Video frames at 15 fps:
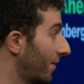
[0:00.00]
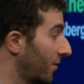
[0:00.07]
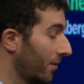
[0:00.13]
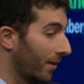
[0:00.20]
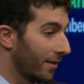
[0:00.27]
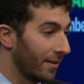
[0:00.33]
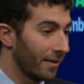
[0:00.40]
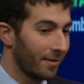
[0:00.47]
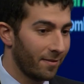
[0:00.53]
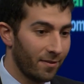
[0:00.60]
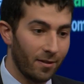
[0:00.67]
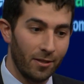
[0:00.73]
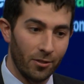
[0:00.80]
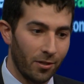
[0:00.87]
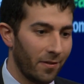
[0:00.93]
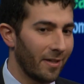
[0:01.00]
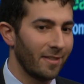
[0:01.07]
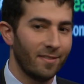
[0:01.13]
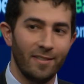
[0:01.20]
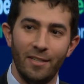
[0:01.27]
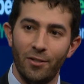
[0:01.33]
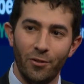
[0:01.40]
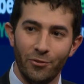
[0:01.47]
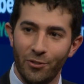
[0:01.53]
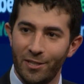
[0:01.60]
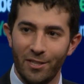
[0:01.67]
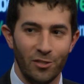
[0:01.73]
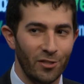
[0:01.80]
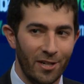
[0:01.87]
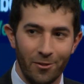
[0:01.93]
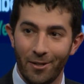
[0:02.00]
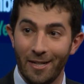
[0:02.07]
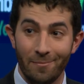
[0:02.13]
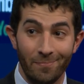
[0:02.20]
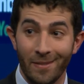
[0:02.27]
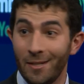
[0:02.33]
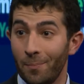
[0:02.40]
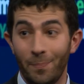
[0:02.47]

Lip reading: You know, I think clearly the casinos are going to generate